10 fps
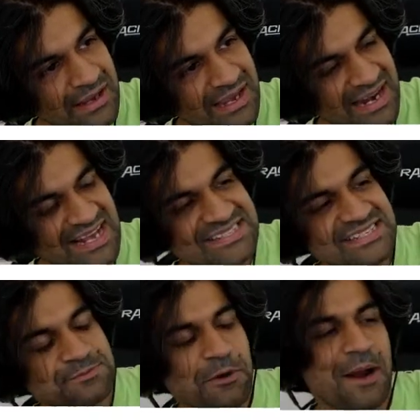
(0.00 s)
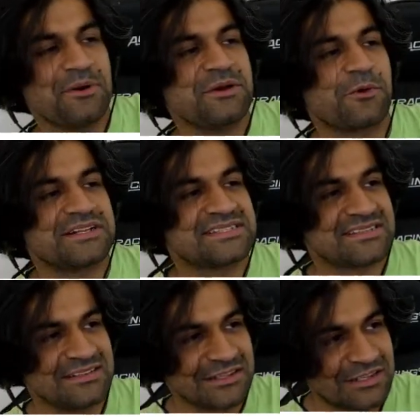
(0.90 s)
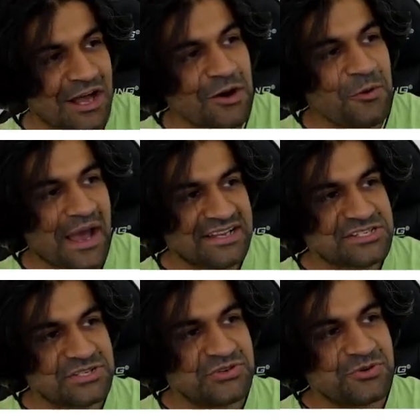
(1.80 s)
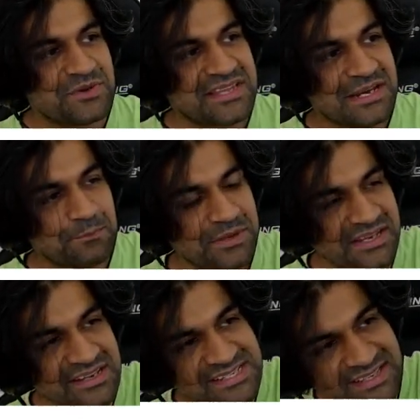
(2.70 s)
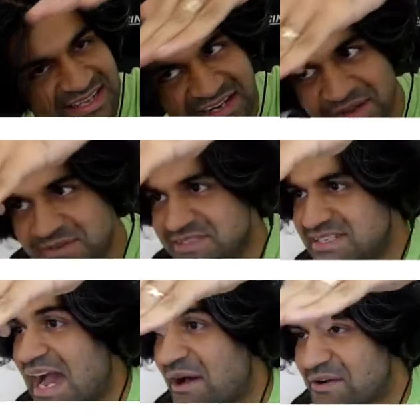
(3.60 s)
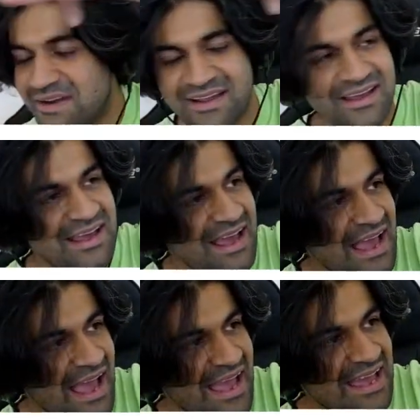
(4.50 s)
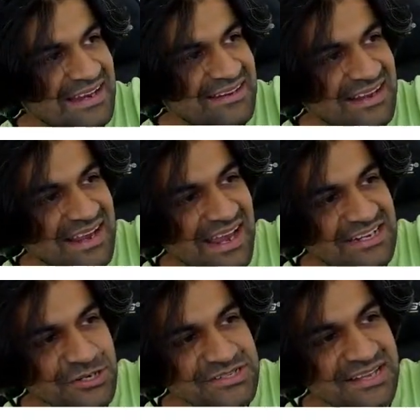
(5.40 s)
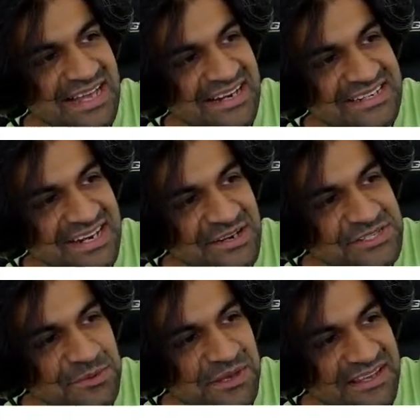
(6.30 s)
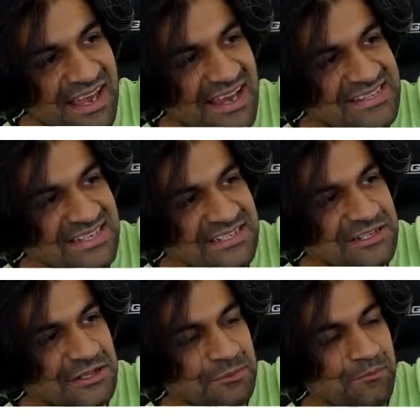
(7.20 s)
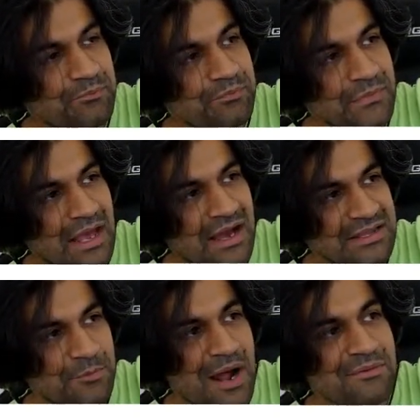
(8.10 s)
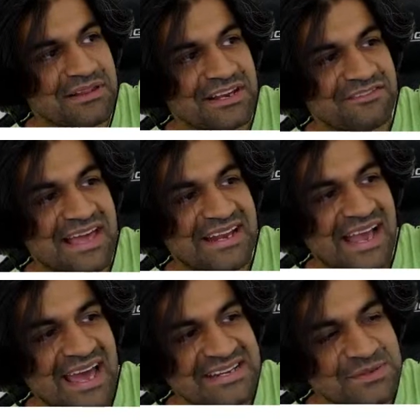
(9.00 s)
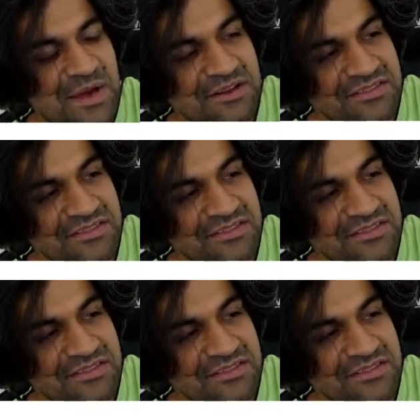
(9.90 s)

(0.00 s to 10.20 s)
it has this property where it's low at 2, but then it peaks and then it goes down. And it turns out that continues to be the case until the probability of getting ahead is about a